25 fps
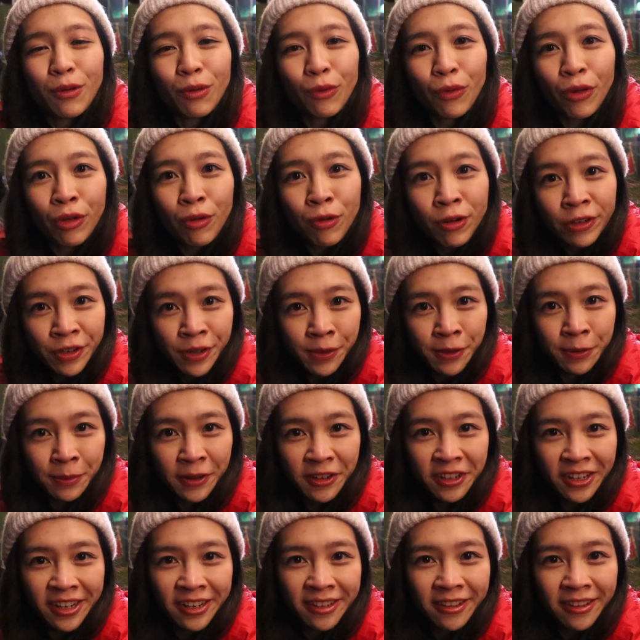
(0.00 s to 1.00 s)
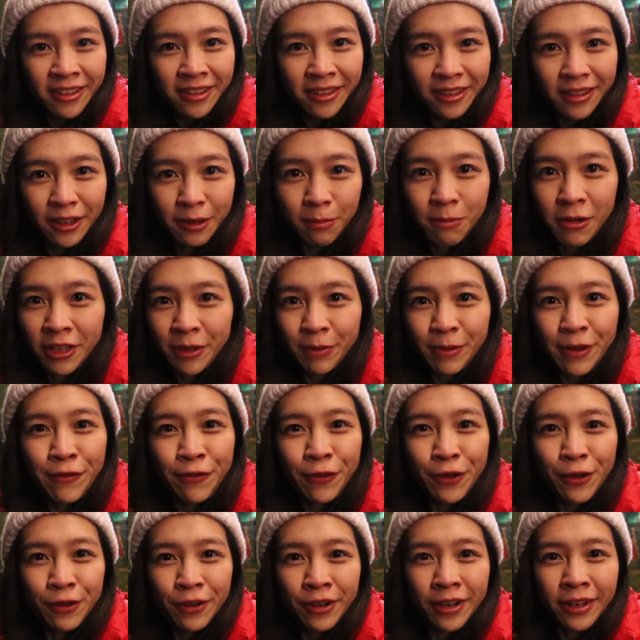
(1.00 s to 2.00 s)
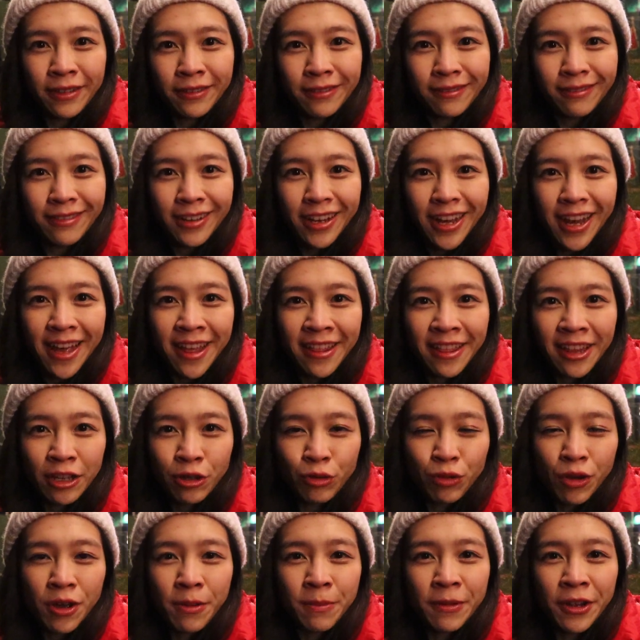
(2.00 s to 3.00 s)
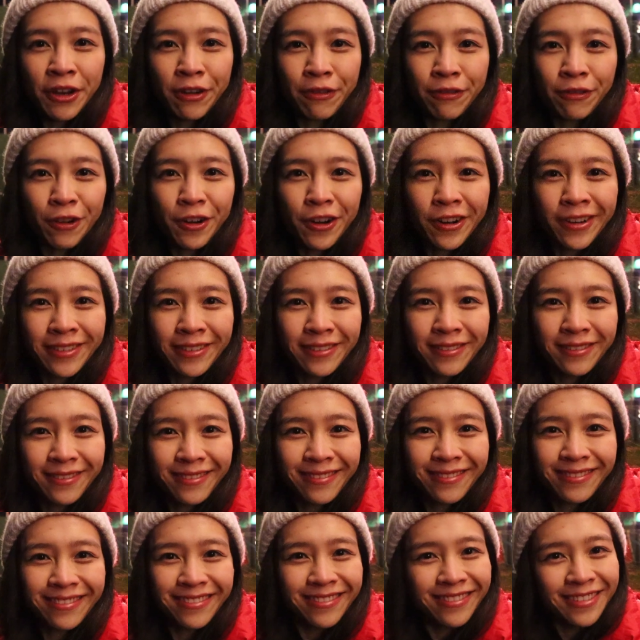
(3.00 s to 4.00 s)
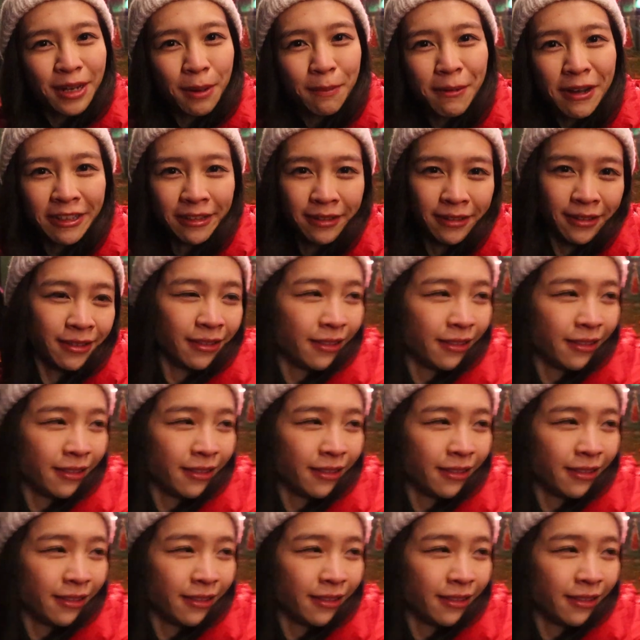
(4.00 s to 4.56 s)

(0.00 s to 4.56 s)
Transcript: With Christmas markets, there must be food, and that's what I'm here for. Come on.